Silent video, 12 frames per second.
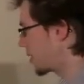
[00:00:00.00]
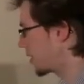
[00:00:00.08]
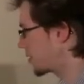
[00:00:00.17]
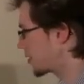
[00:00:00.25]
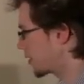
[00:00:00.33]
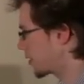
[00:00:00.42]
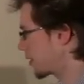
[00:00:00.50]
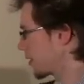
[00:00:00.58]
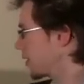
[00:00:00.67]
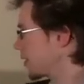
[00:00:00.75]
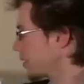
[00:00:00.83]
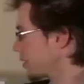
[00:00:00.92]
major
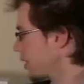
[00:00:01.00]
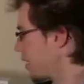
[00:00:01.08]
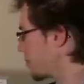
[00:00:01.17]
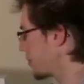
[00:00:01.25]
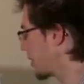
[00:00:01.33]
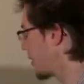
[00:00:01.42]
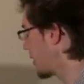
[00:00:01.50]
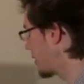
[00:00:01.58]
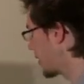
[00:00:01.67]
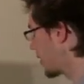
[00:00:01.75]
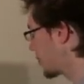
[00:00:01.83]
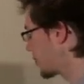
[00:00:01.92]
on the top line
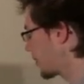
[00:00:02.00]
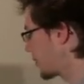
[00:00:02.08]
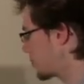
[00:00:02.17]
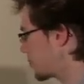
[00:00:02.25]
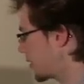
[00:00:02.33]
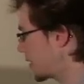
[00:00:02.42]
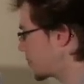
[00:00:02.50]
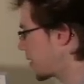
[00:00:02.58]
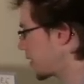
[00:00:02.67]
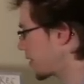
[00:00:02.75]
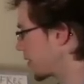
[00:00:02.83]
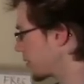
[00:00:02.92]
and I've written B
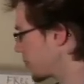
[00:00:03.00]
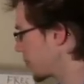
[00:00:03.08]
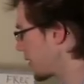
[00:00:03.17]
minor on the